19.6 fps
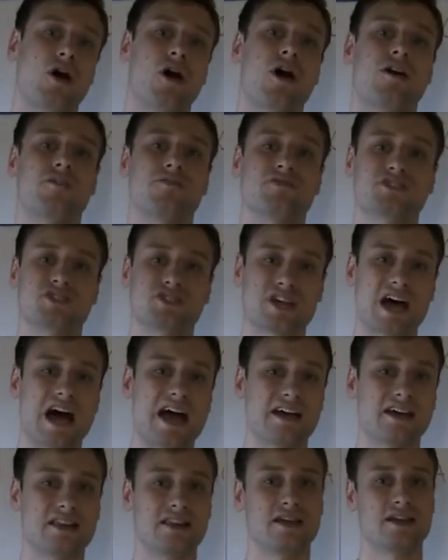of
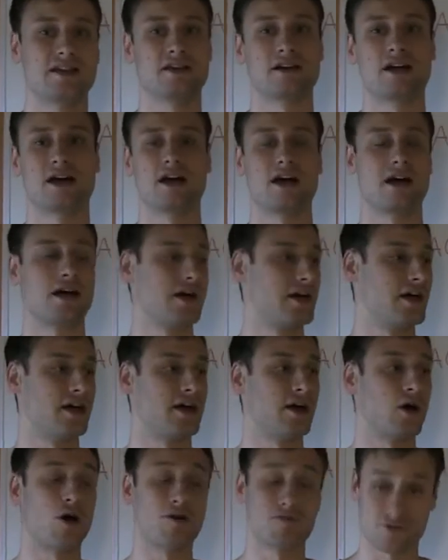cycling
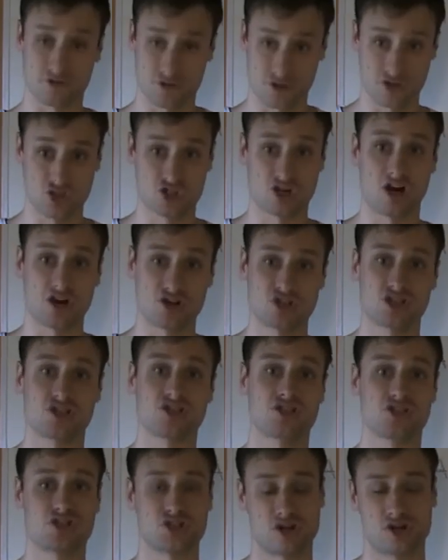of
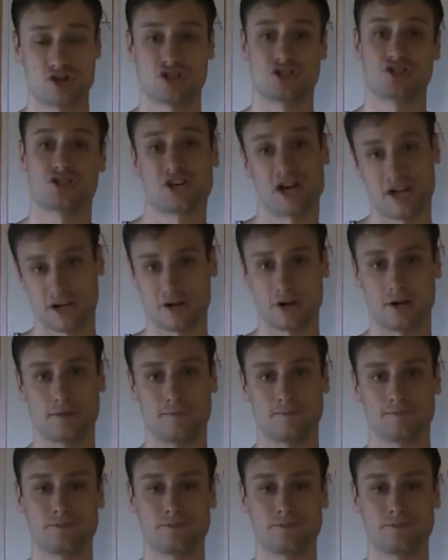charging-discharging cycle,